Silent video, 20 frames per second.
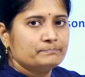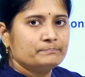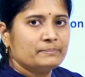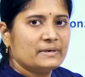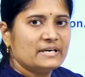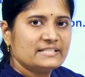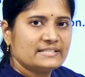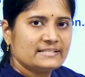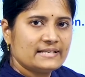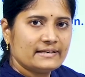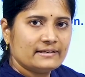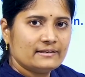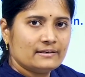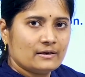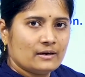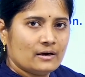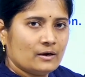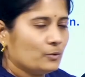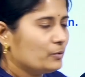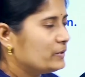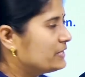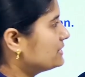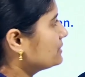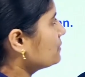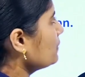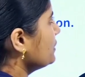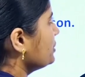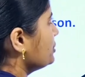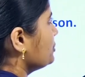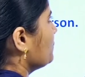person who is
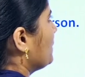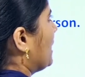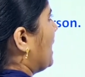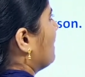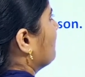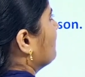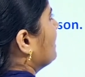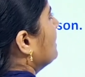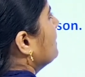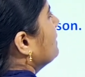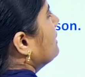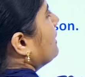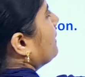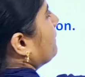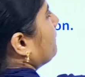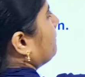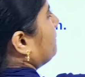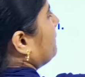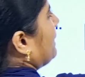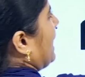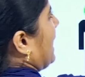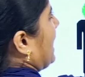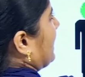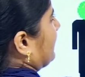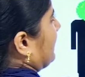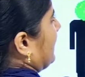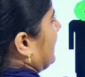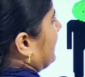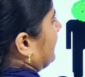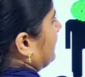going to have a
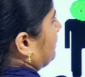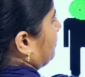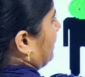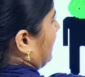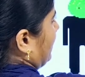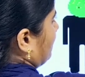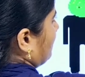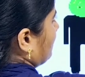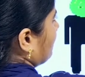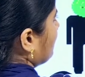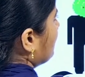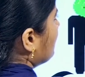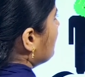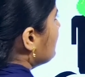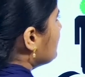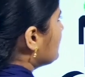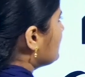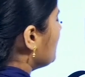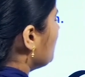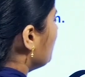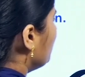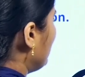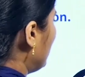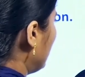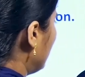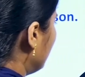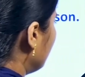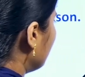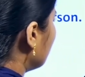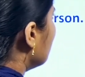black head one. So,
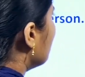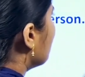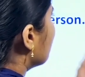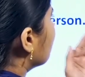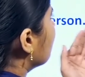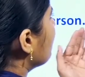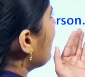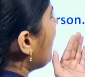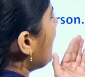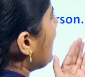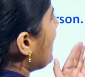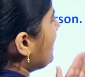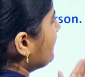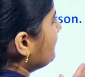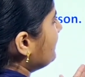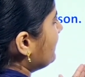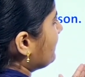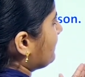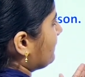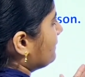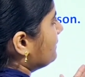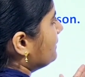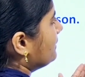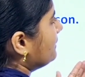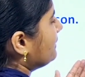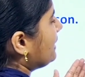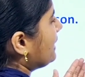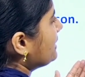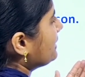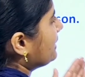where the other,
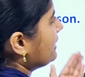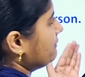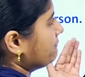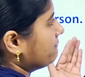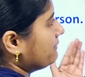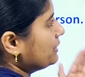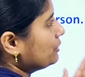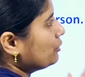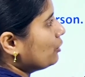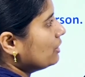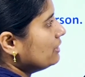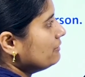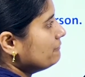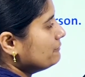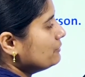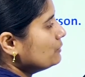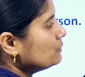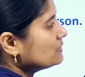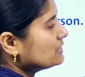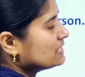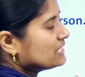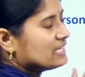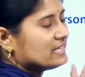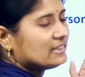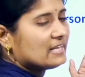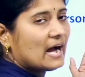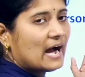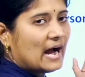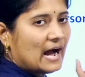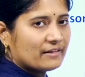like if at all if you see
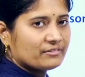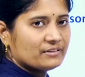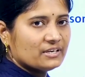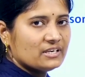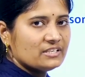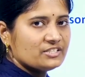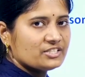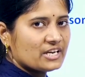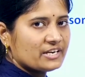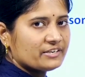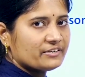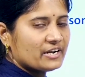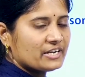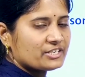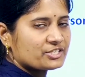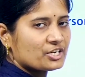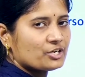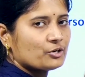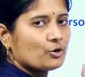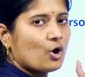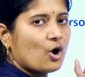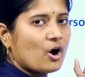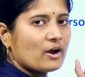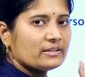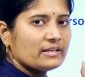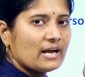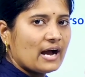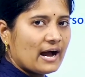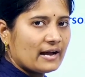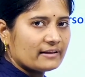the other generation or
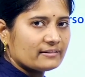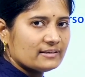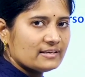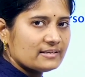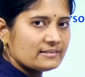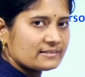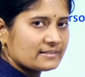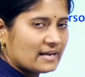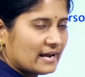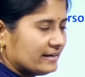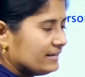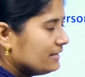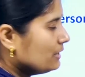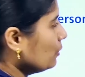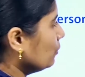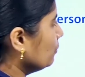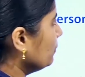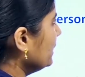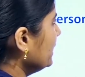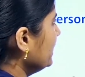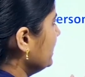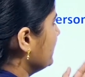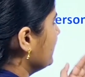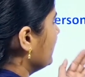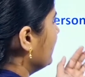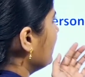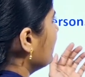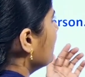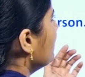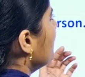the other side over
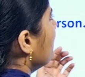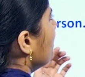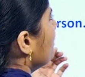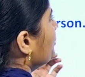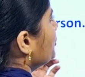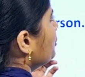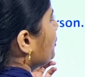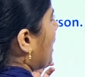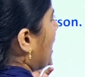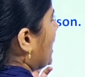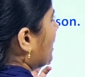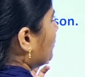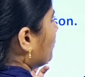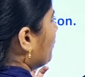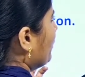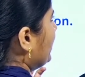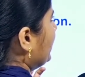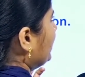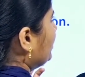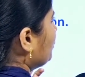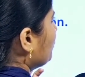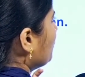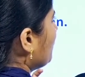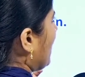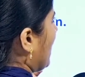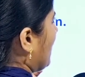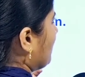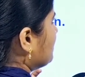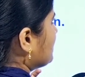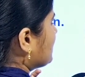here, you are going to
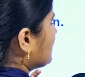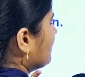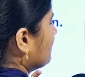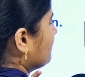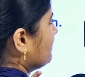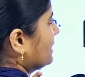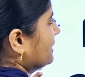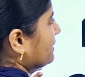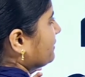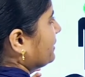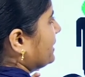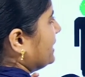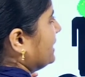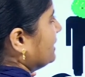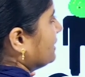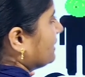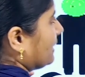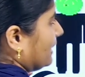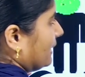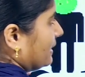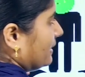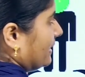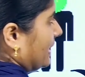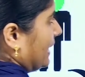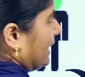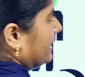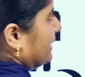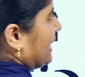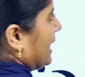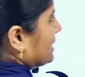observe the green color
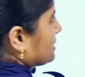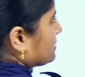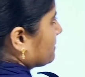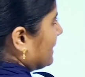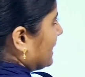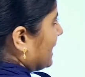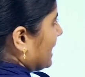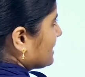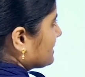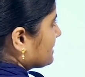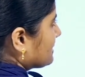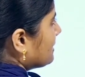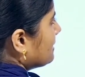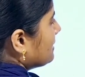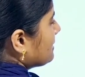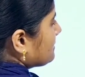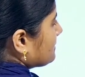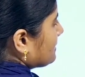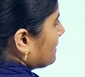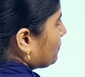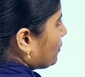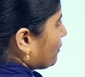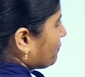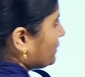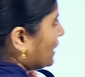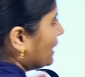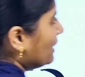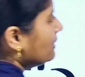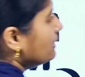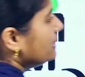head as well as some of
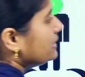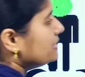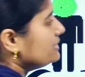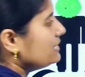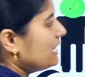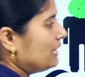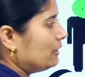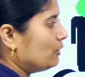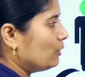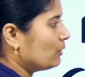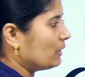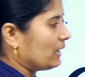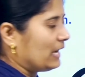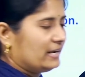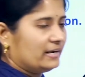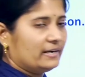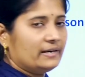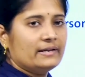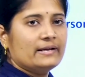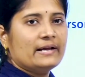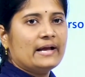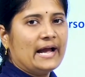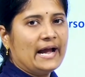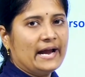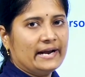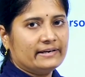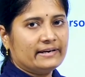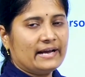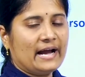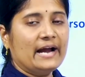the yellow colored
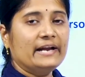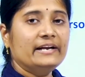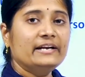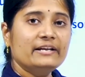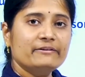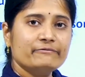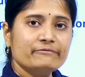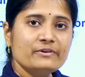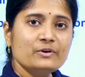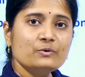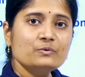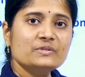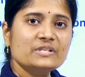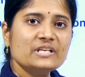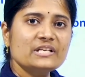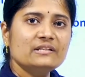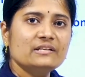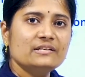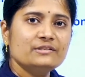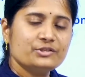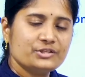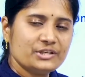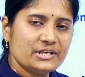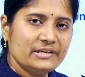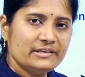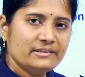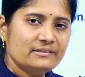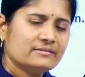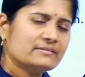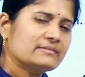head. And if you see the
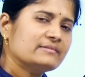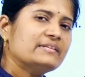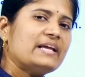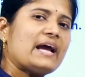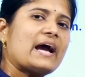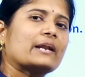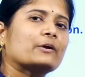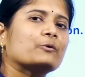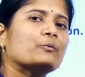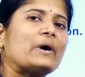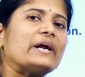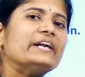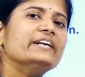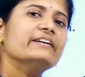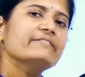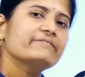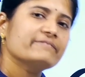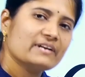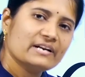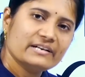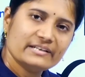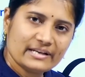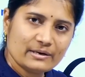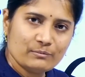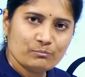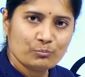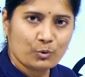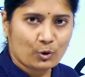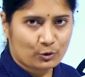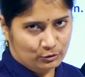genes, they are quite different
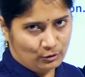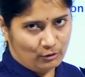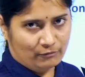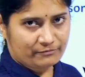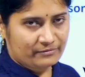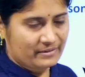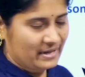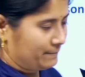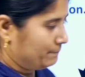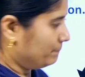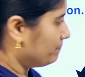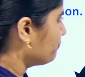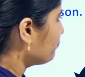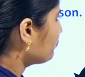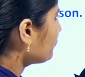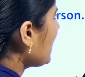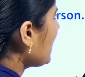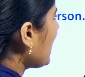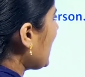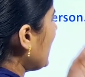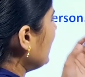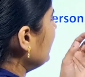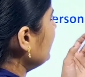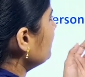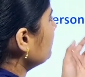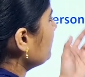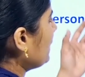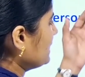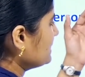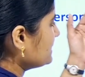in both of them.
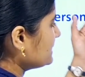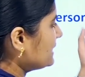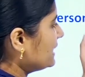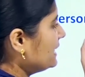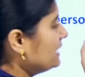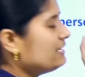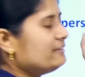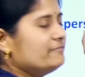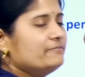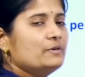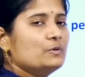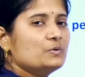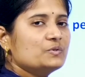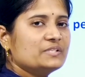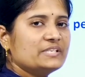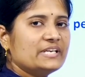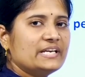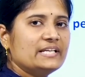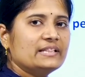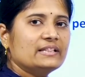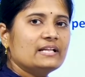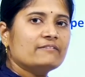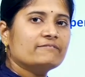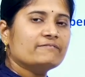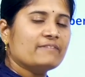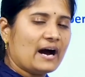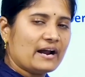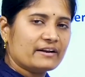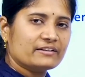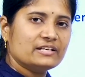And once again, if you see in the
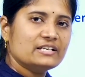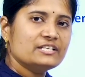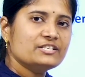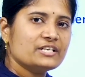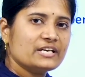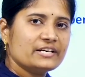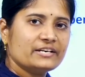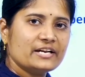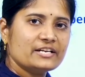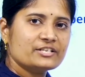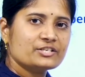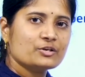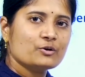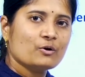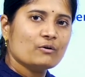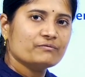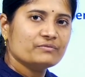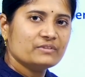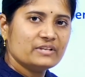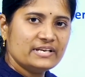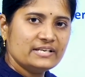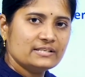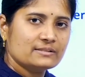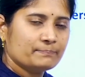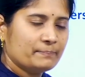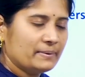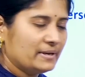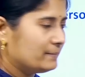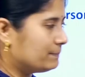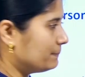further generation of these
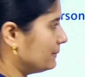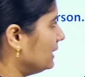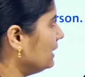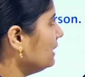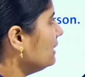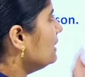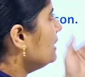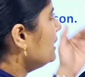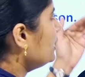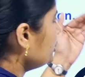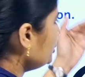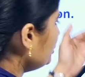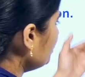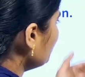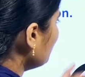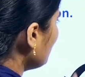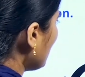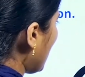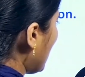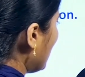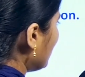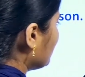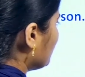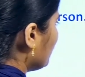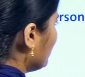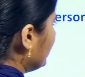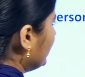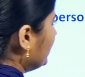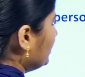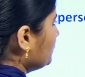people, you are
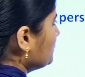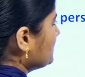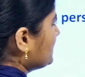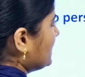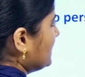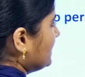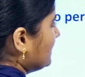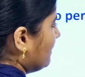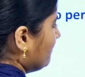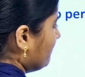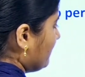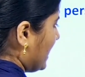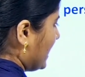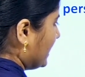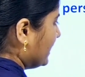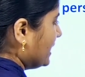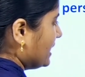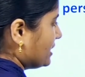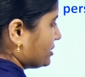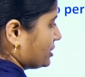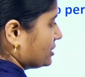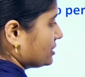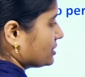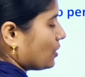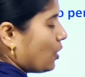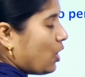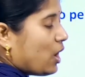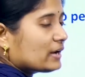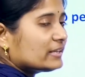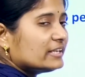going to see the variations
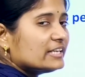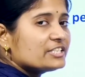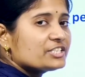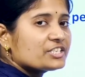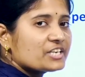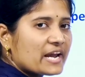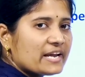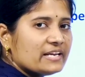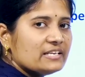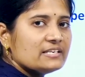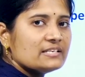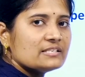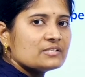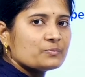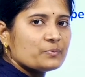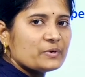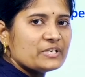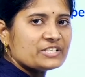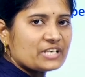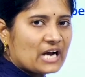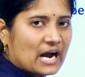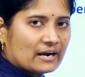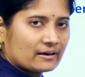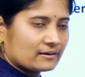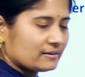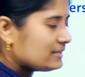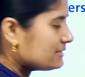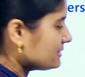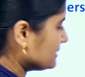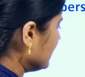or the changes which
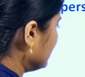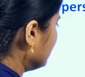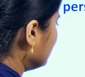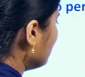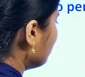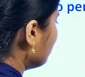occurs in